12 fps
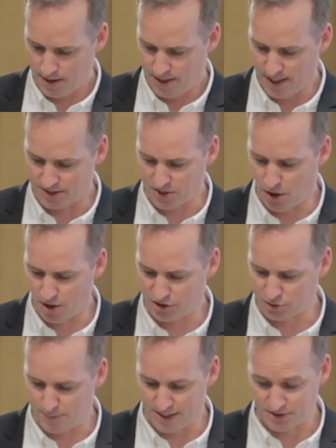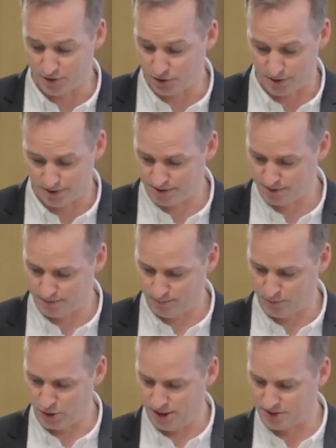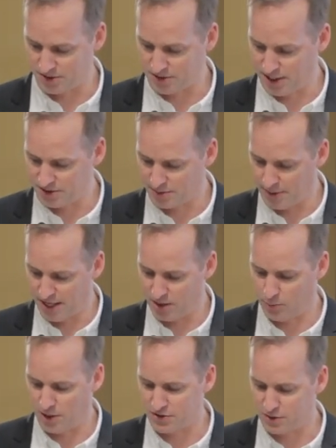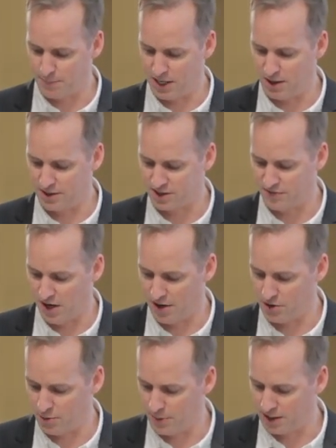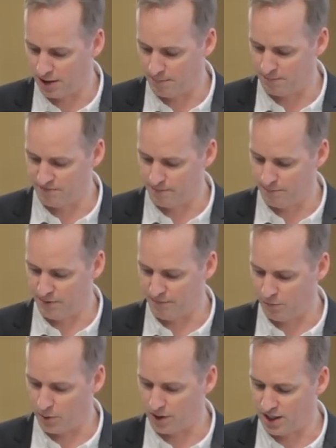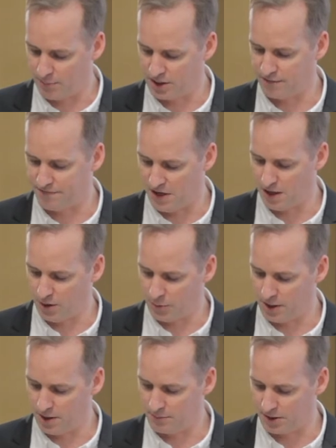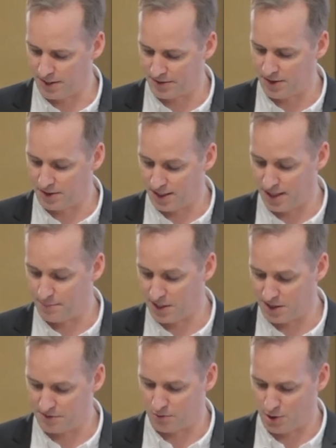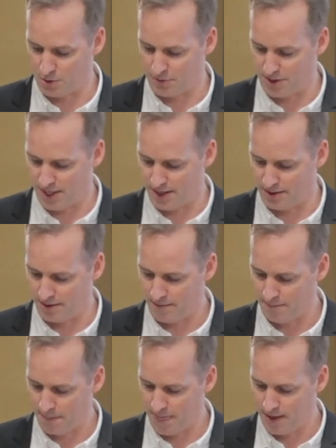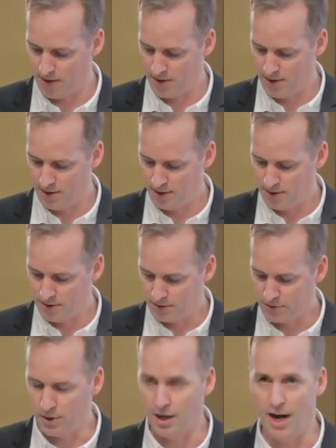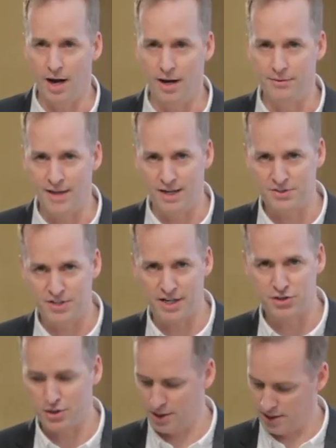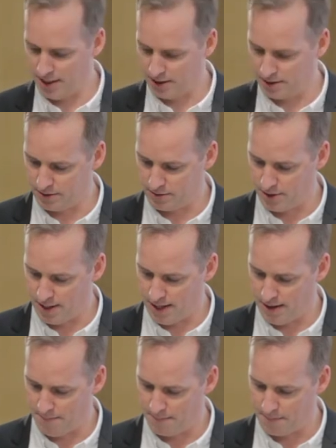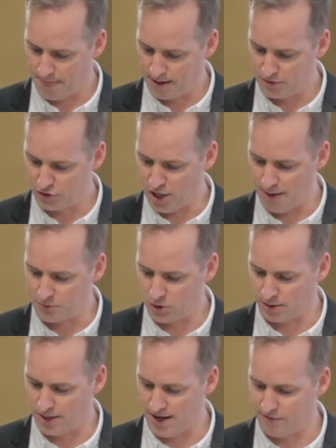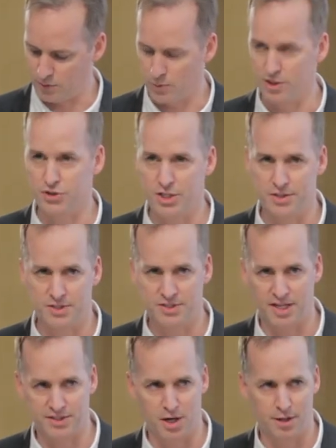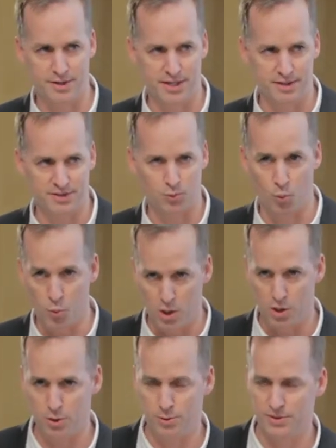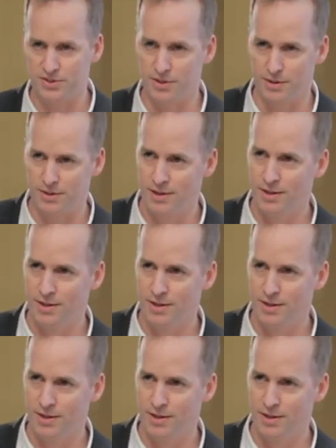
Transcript: He has harsh messages. Jesus tells a man who wants to bury his father become before coming to follow him to let the dead bury their own dead. Uh, that section in um, chapter 11 where Jesus has all these woes,